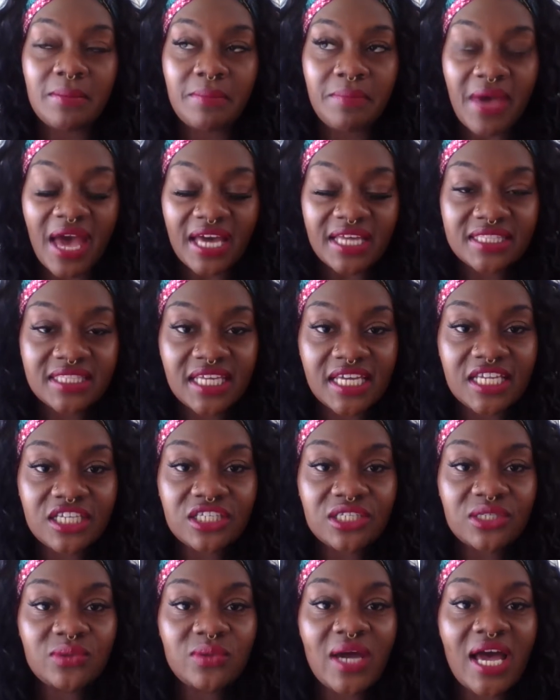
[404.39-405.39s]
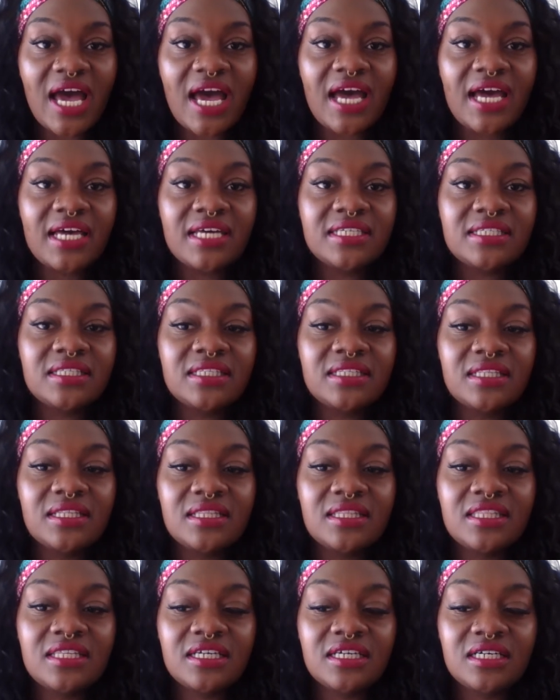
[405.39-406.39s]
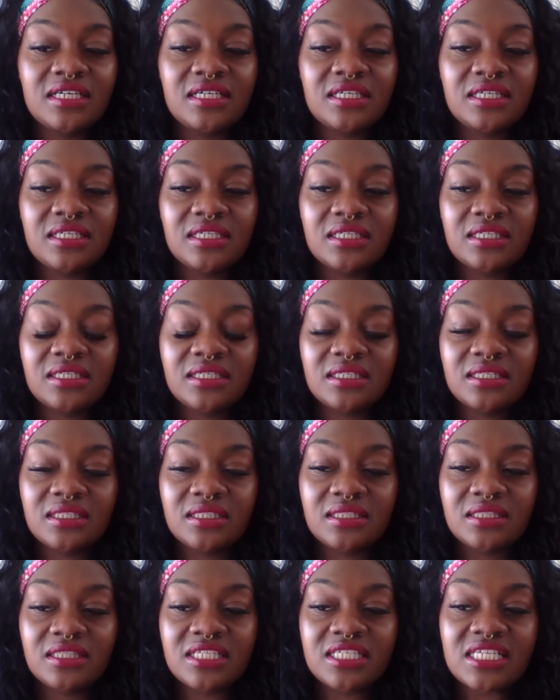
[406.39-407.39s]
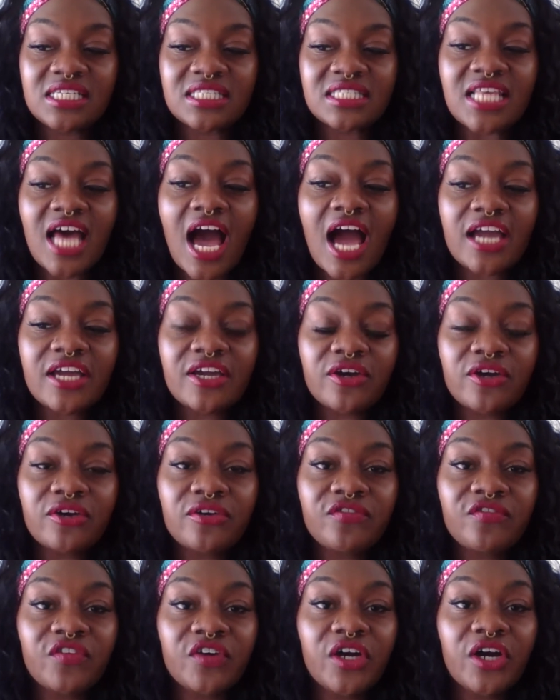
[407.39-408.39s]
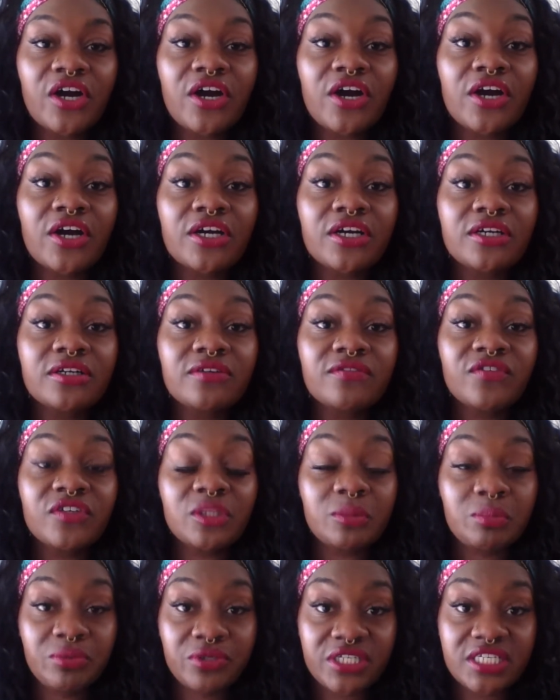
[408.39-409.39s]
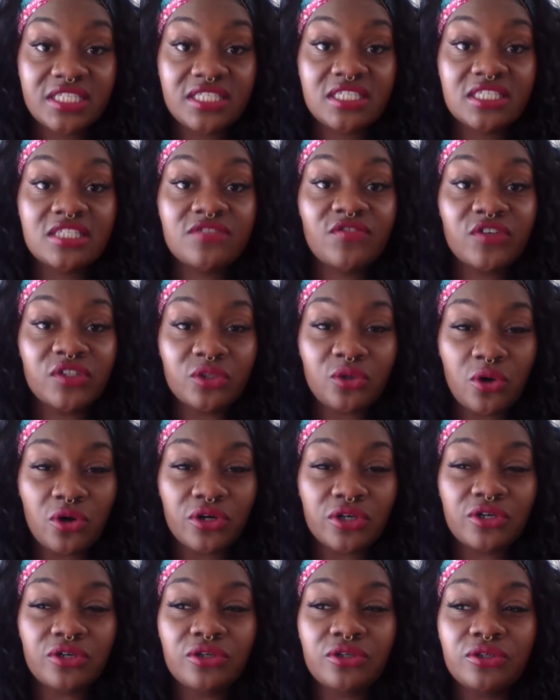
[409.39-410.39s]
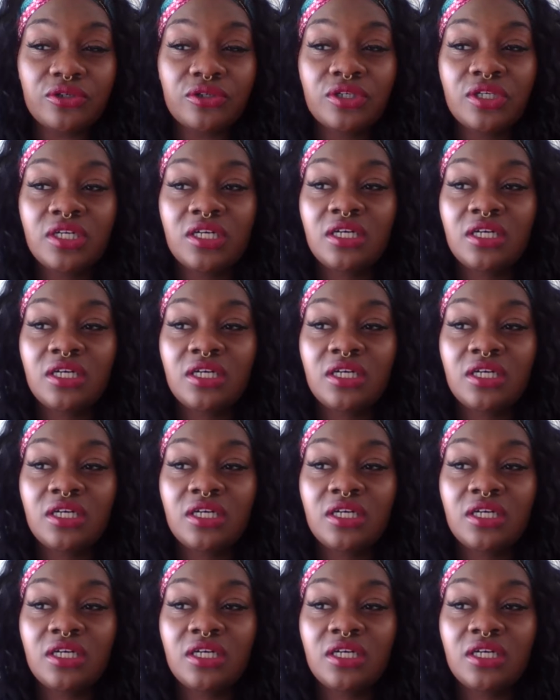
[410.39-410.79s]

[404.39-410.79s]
Back then you had the desire for her, for the priestess, for the oracle,